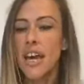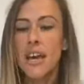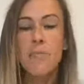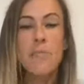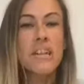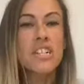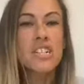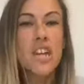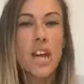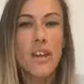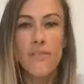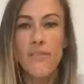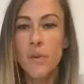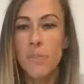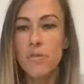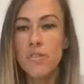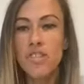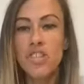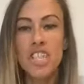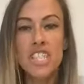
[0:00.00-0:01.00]
Imagine if you
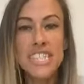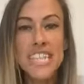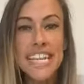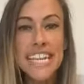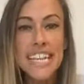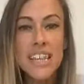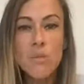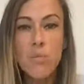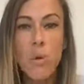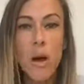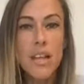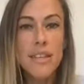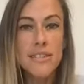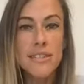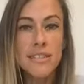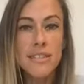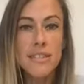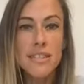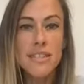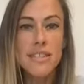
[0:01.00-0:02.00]
brushed your teeth
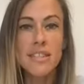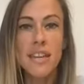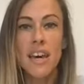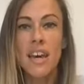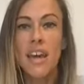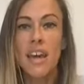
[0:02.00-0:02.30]
once.